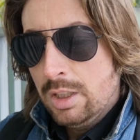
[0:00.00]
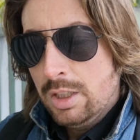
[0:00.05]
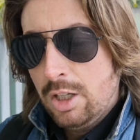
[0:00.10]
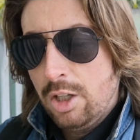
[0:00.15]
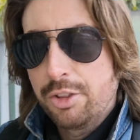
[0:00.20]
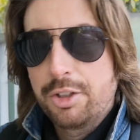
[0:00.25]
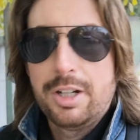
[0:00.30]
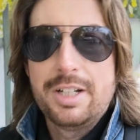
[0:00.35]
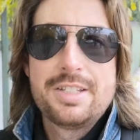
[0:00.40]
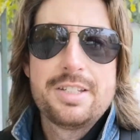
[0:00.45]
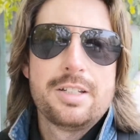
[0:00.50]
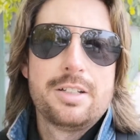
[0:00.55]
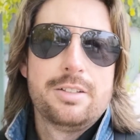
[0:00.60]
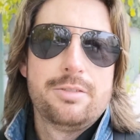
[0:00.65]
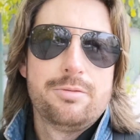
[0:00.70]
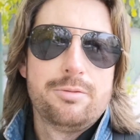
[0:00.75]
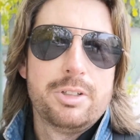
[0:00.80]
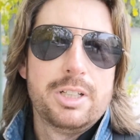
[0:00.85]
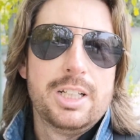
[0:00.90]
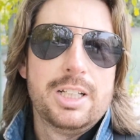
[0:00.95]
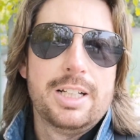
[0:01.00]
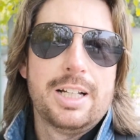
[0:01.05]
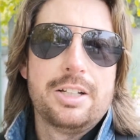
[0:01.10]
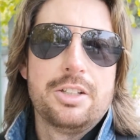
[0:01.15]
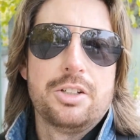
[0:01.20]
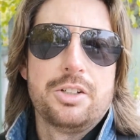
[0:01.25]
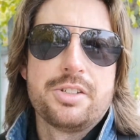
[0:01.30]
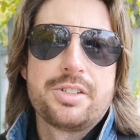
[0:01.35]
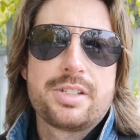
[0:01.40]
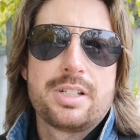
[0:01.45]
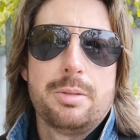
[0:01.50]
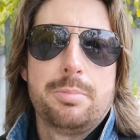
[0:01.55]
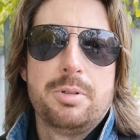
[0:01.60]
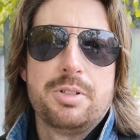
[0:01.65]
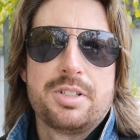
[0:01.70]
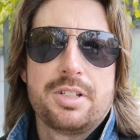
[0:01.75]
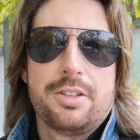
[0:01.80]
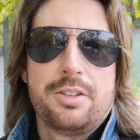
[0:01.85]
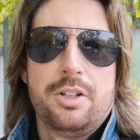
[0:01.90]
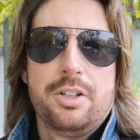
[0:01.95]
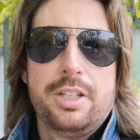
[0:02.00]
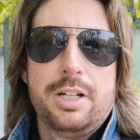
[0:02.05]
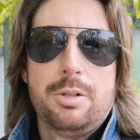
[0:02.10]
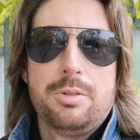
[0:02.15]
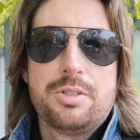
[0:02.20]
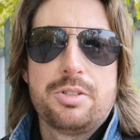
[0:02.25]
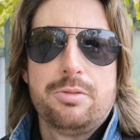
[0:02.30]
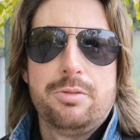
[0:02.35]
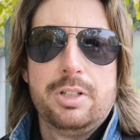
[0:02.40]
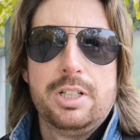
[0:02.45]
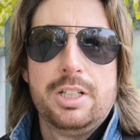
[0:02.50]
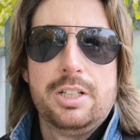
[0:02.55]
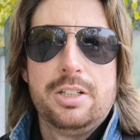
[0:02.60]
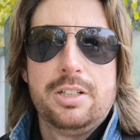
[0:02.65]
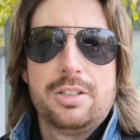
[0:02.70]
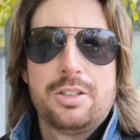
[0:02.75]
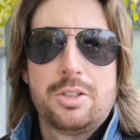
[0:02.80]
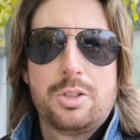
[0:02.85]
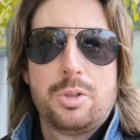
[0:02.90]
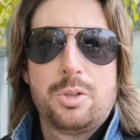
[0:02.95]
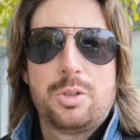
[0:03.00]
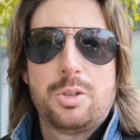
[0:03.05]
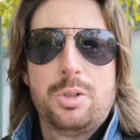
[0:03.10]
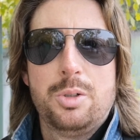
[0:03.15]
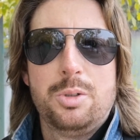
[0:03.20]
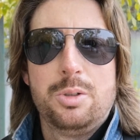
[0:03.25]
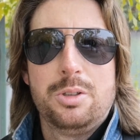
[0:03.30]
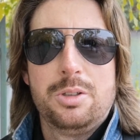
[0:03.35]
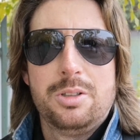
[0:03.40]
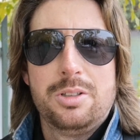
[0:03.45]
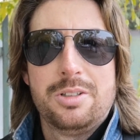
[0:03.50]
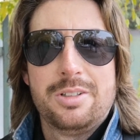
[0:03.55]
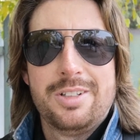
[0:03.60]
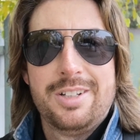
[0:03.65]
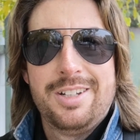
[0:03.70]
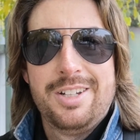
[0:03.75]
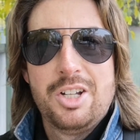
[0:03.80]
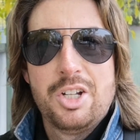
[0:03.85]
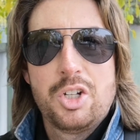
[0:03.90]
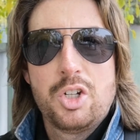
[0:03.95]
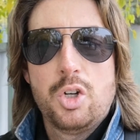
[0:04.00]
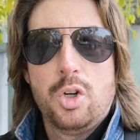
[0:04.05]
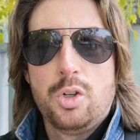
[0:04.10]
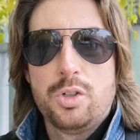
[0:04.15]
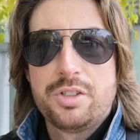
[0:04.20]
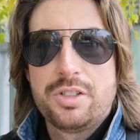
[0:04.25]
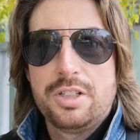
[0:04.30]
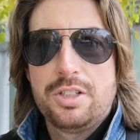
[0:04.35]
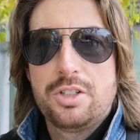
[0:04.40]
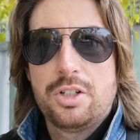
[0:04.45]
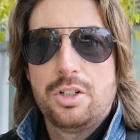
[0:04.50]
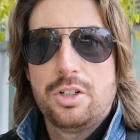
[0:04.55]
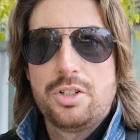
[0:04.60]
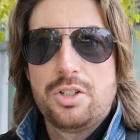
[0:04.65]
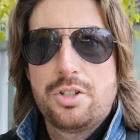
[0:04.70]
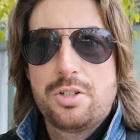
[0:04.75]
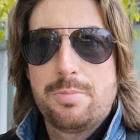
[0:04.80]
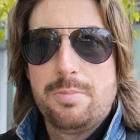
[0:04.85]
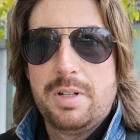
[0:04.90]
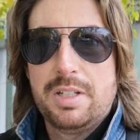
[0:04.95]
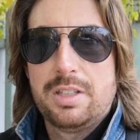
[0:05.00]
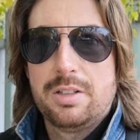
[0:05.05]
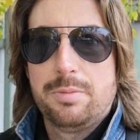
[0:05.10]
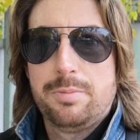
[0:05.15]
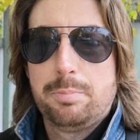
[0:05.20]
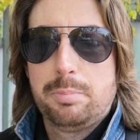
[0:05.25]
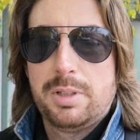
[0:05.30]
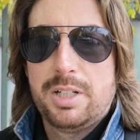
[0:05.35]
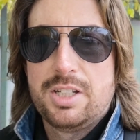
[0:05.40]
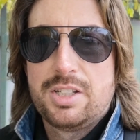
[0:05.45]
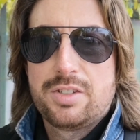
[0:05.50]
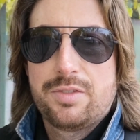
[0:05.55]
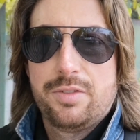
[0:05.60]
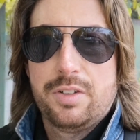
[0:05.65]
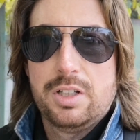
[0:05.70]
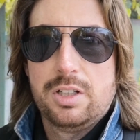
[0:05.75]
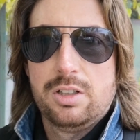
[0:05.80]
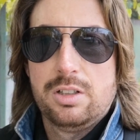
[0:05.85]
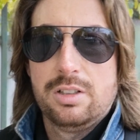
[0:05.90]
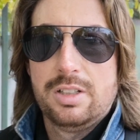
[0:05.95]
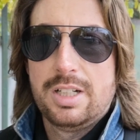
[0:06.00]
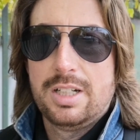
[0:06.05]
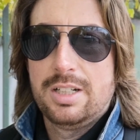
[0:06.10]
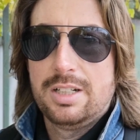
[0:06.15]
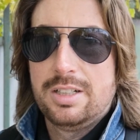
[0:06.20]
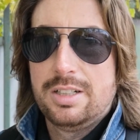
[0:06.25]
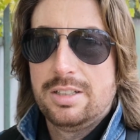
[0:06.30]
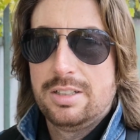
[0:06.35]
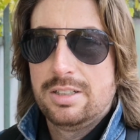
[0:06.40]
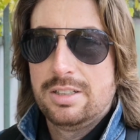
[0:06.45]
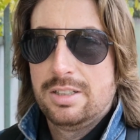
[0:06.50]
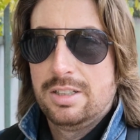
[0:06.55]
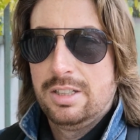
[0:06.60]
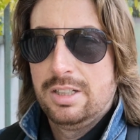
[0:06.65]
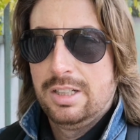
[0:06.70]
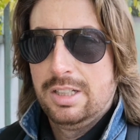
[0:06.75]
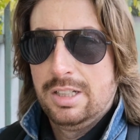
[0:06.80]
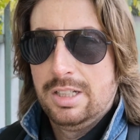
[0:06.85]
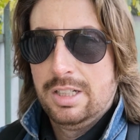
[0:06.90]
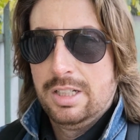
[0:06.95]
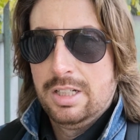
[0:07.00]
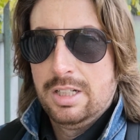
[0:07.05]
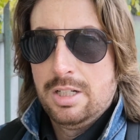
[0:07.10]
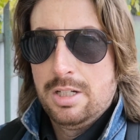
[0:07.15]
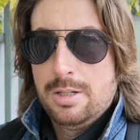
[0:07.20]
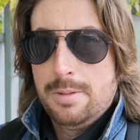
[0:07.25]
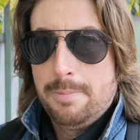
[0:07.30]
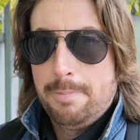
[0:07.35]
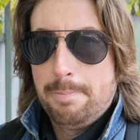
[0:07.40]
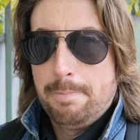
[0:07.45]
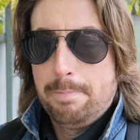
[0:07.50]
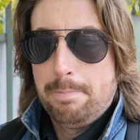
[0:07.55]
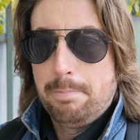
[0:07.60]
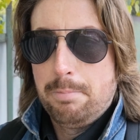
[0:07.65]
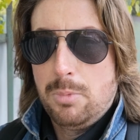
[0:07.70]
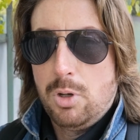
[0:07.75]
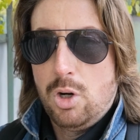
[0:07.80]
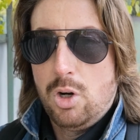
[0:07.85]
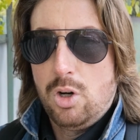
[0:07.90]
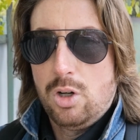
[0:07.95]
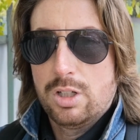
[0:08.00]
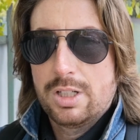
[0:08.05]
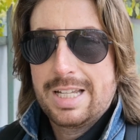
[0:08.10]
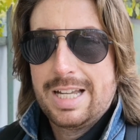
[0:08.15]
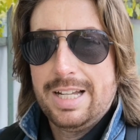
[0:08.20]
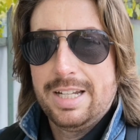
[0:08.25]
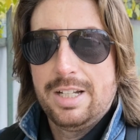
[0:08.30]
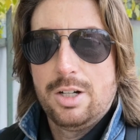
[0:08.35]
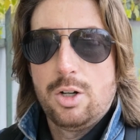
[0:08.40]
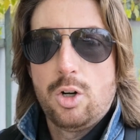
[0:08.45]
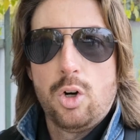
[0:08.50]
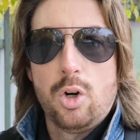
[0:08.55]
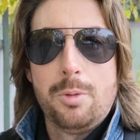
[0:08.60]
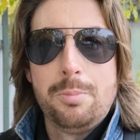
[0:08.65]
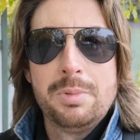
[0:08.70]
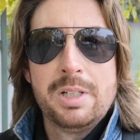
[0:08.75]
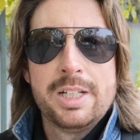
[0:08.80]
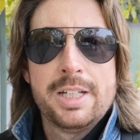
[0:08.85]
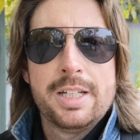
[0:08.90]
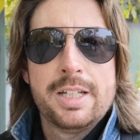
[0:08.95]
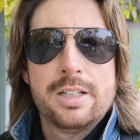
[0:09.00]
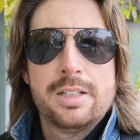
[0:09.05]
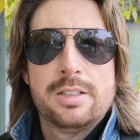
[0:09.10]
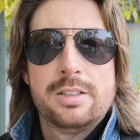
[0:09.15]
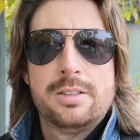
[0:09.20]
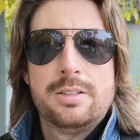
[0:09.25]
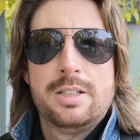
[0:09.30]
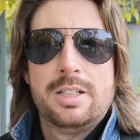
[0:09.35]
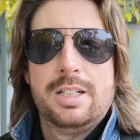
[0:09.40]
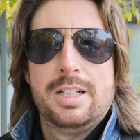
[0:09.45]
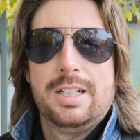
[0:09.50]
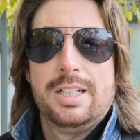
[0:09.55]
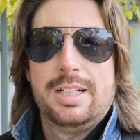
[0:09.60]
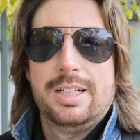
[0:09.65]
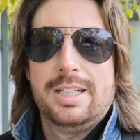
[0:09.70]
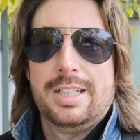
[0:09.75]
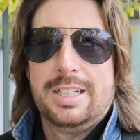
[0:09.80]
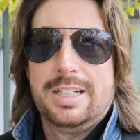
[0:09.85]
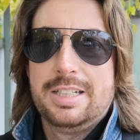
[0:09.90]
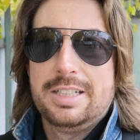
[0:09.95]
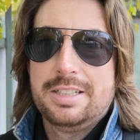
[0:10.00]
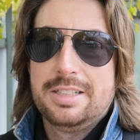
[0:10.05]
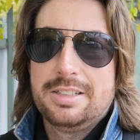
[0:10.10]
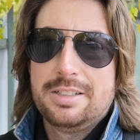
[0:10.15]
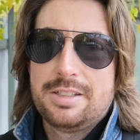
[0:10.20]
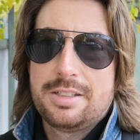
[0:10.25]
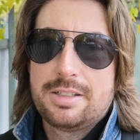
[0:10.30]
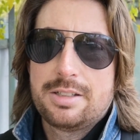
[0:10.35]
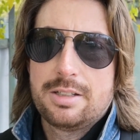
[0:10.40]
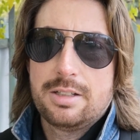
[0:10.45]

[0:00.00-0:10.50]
Although I did really like those slippers. I thought that was a really cool, cozy touch, made the place feel more kind of homely, and